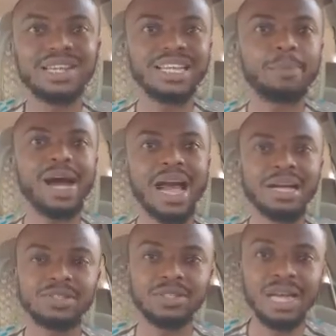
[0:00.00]
leather
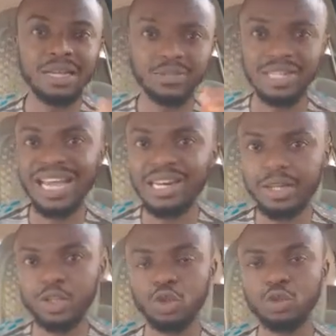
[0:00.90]
bags and 10
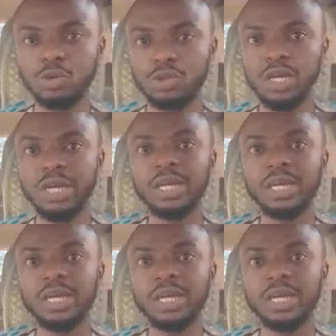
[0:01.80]
leather shoes